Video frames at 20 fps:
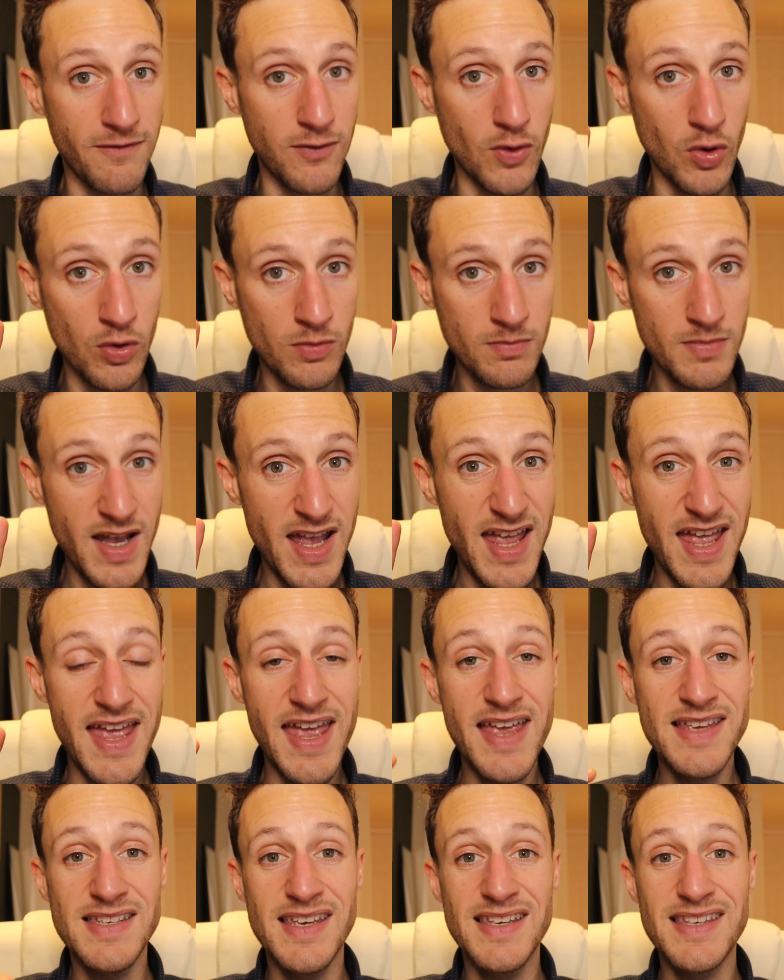4
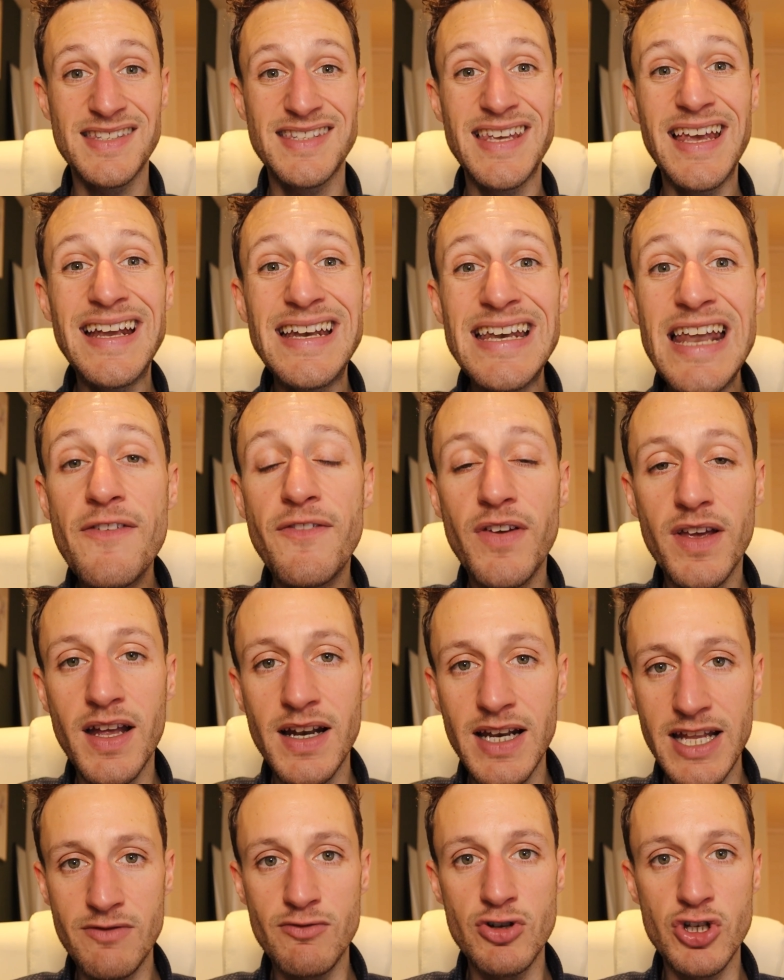is
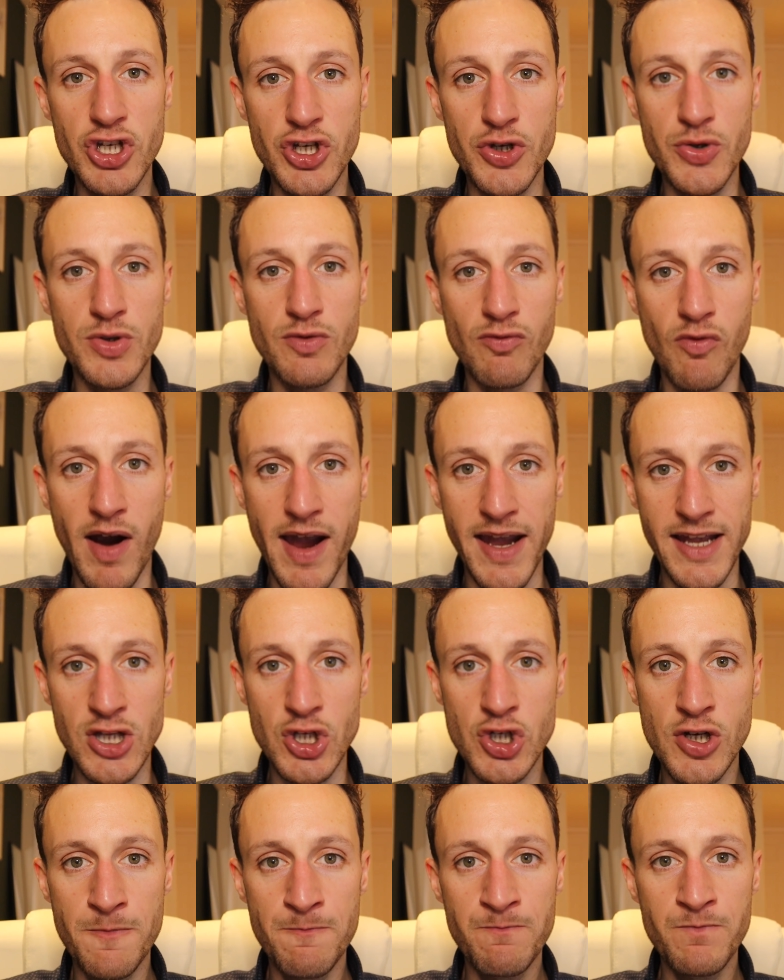significantly reduced
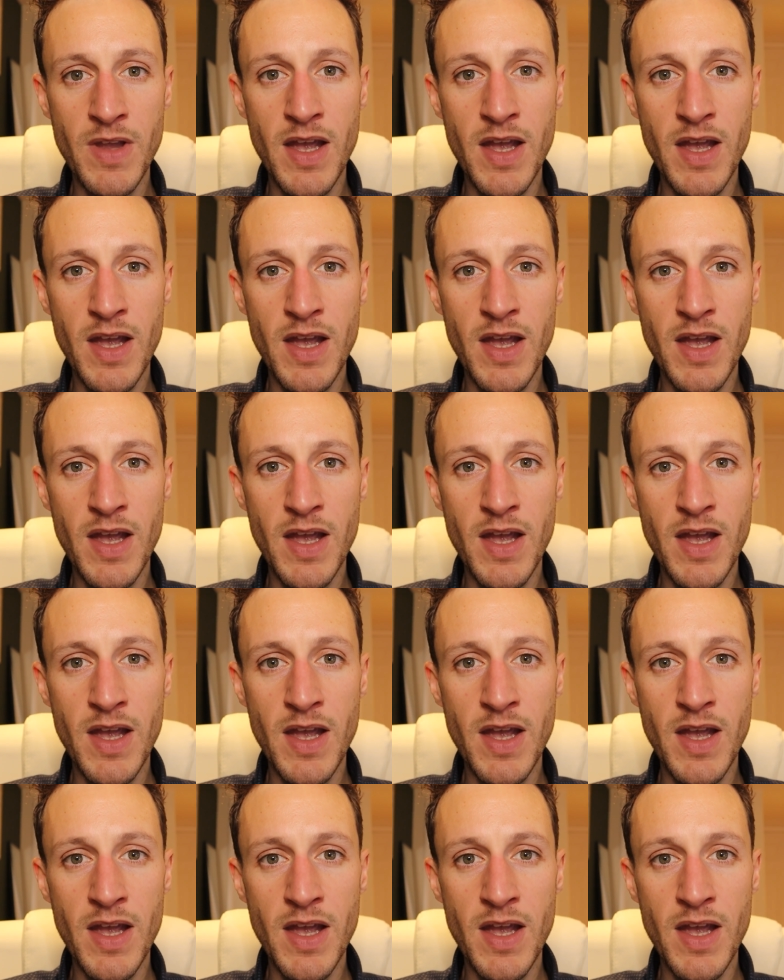range.